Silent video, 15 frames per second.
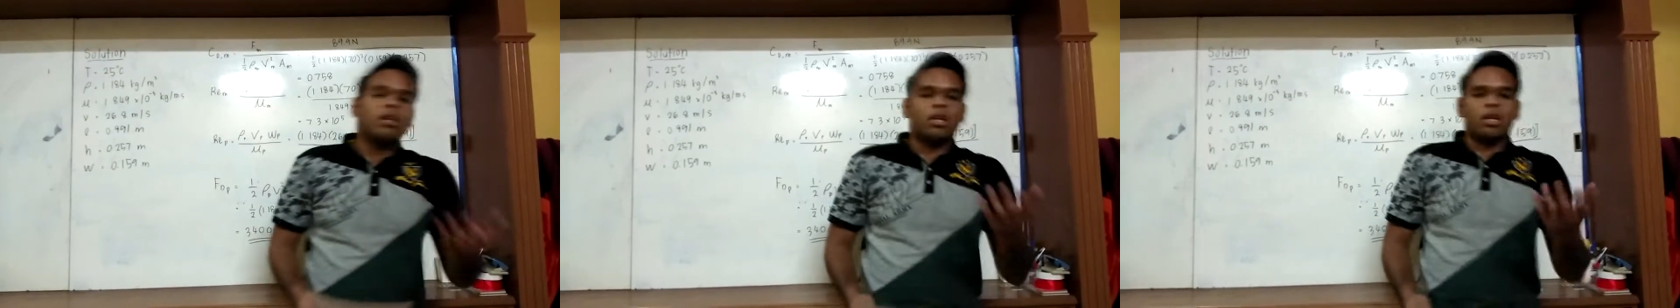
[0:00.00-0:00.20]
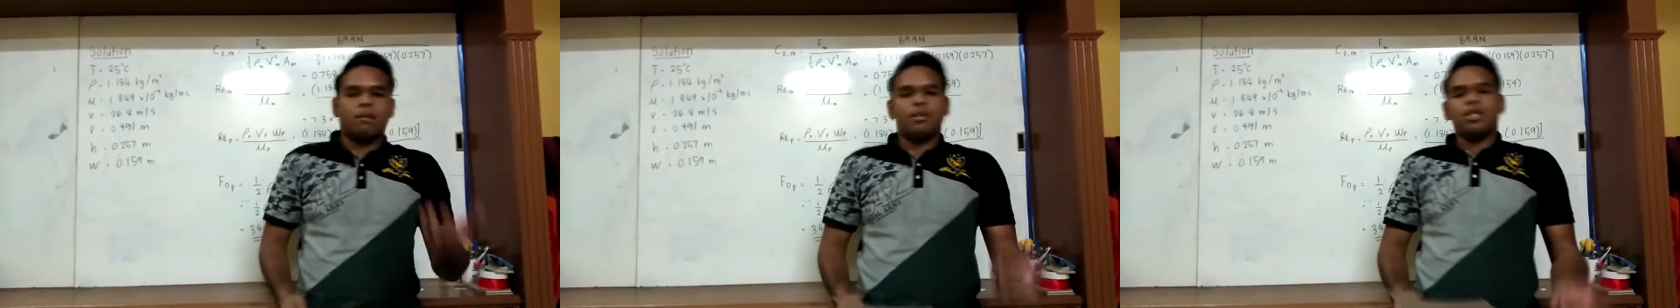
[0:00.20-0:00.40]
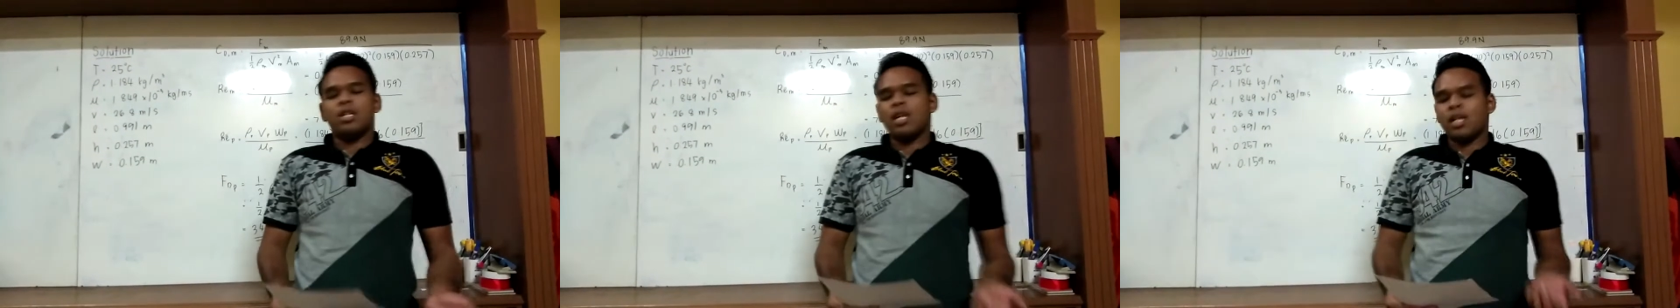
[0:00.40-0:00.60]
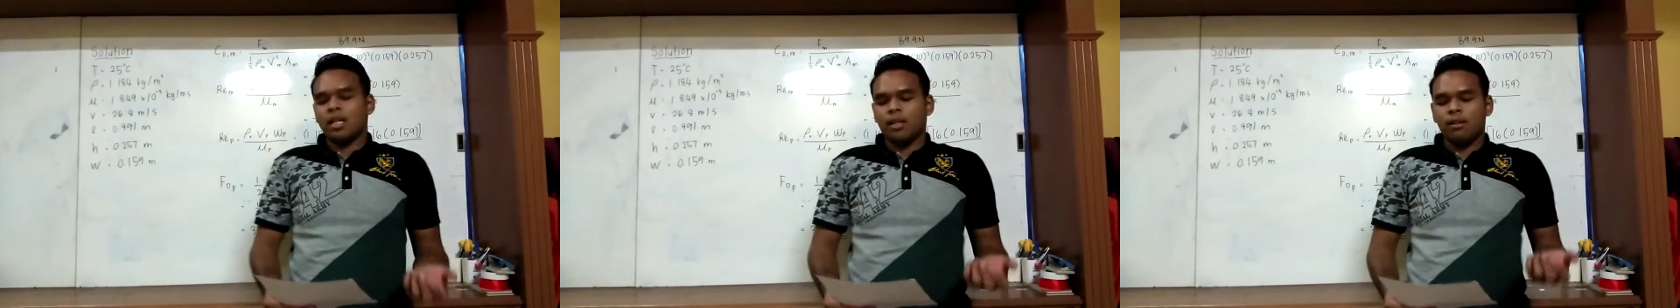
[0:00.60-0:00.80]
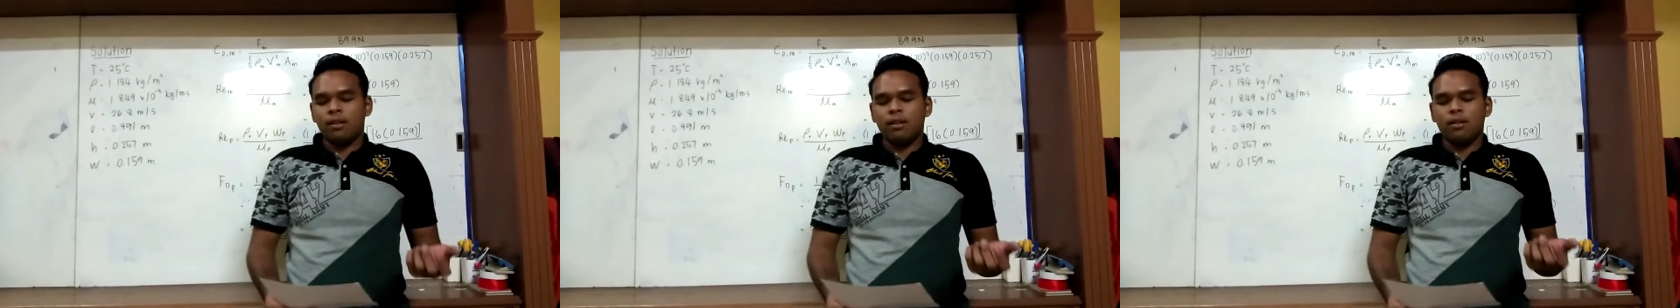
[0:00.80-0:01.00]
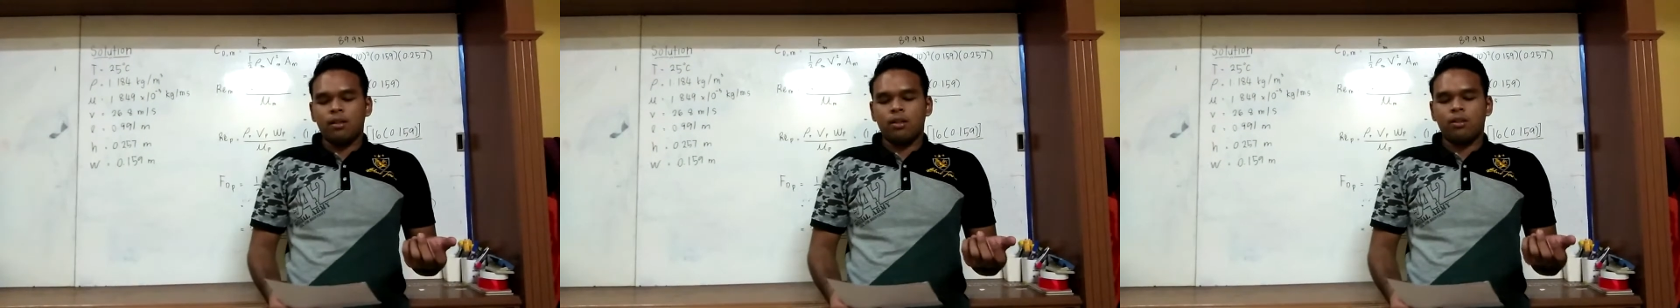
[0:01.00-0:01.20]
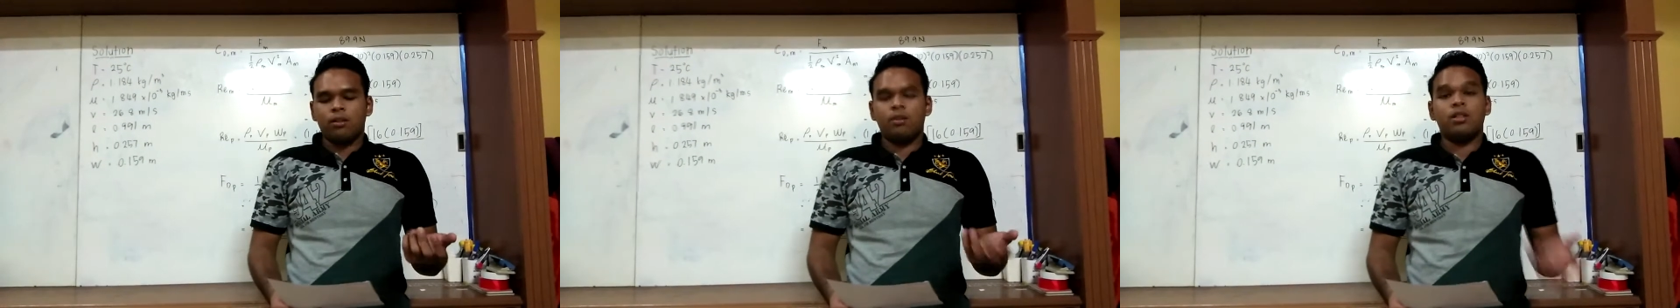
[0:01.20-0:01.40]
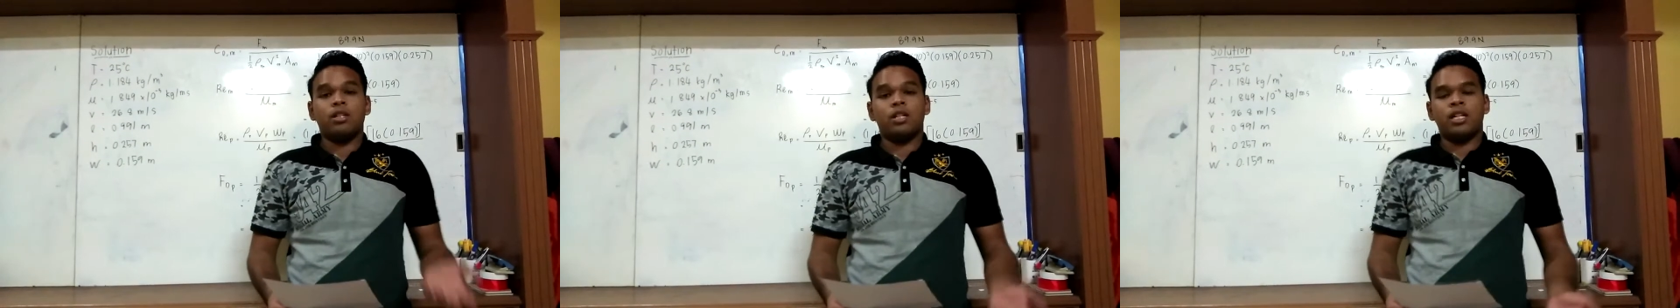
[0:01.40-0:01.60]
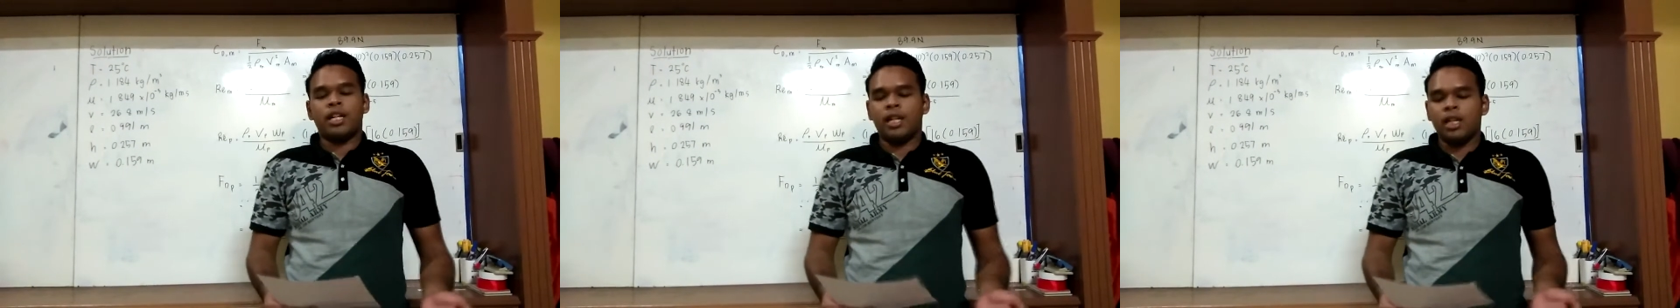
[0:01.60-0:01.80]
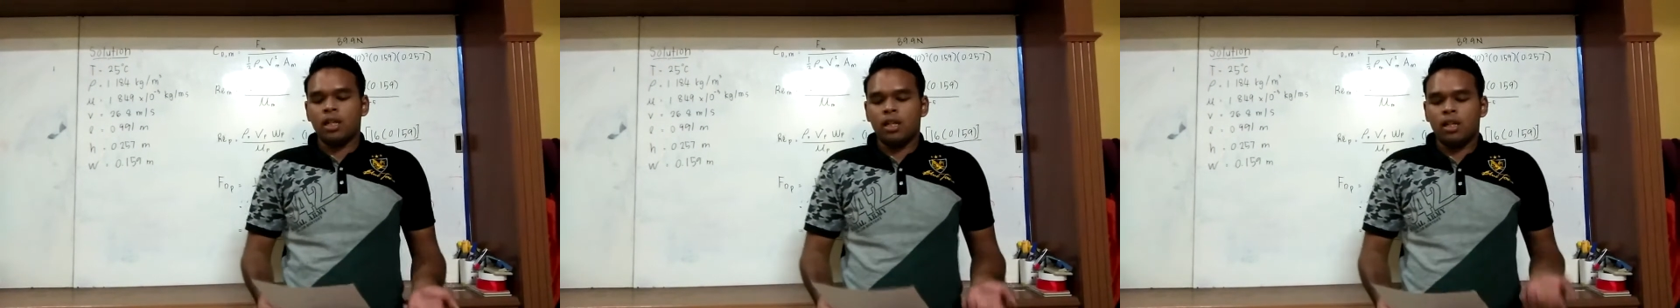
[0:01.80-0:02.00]
Dimensional analysis is to
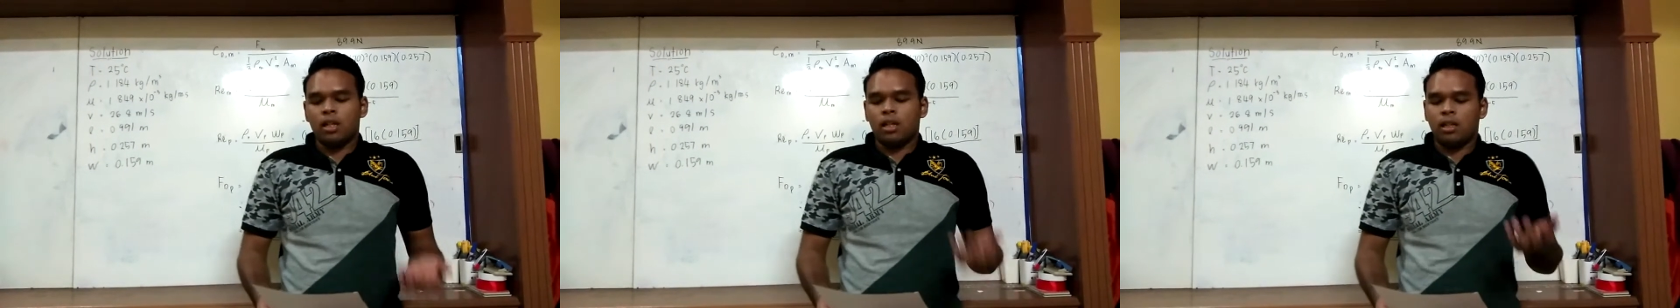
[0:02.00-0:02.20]
generate